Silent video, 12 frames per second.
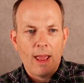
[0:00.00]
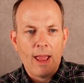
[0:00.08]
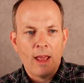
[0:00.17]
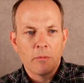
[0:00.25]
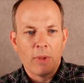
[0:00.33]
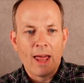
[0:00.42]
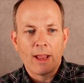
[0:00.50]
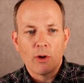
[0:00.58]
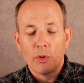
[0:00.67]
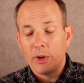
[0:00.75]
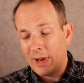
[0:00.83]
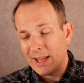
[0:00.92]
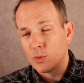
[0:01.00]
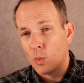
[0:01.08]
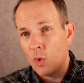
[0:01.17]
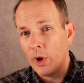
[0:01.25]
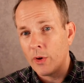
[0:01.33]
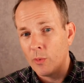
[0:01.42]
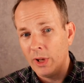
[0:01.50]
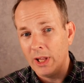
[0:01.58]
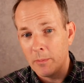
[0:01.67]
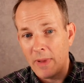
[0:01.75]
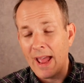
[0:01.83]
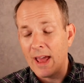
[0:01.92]
and Black only has one
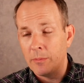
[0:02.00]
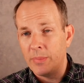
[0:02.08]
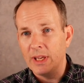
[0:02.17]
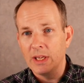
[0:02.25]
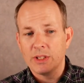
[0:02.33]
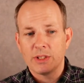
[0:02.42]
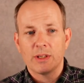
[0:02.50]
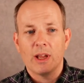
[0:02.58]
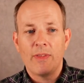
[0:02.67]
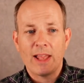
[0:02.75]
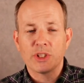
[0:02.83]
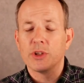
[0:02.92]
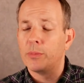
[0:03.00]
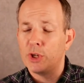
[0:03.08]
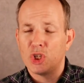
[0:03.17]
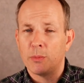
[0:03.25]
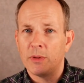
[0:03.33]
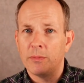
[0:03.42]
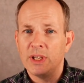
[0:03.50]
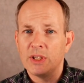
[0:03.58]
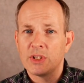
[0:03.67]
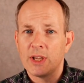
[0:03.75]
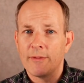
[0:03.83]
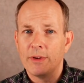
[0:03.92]
really bad piece, and that's the bishop at b
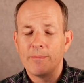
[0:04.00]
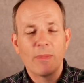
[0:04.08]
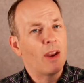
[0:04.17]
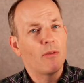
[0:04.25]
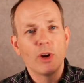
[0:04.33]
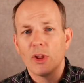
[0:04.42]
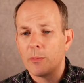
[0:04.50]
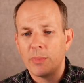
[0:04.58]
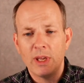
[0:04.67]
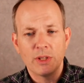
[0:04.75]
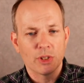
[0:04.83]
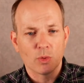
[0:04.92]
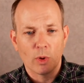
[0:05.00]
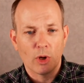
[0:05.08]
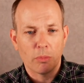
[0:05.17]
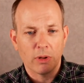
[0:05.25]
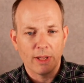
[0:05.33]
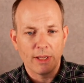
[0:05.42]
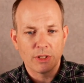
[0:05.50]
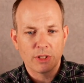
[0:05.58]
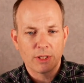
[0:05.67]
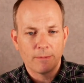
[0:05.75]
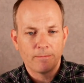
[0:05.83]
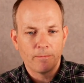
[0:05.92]
seven. Every other piece is well placed.